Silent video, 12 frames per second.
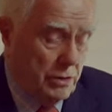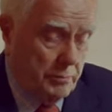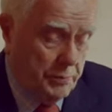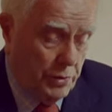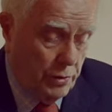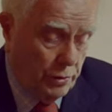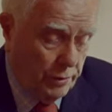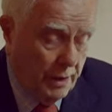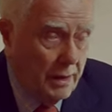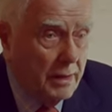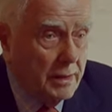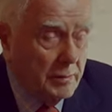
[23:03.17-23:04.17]
that Paul
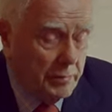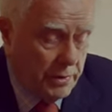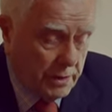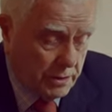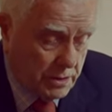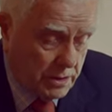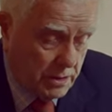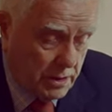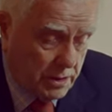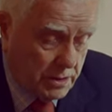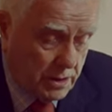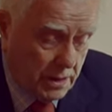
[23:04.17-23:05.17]
brings to
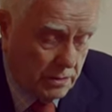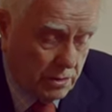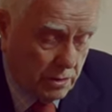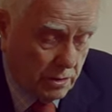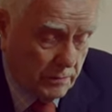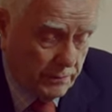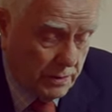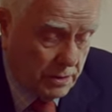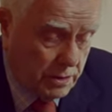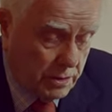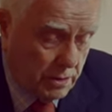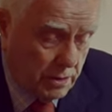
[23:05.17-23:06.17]
the attention of
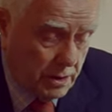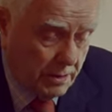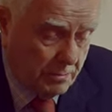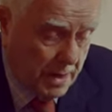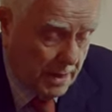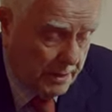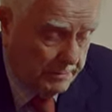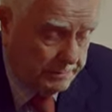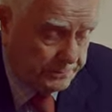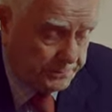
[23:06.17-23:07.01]
this young man.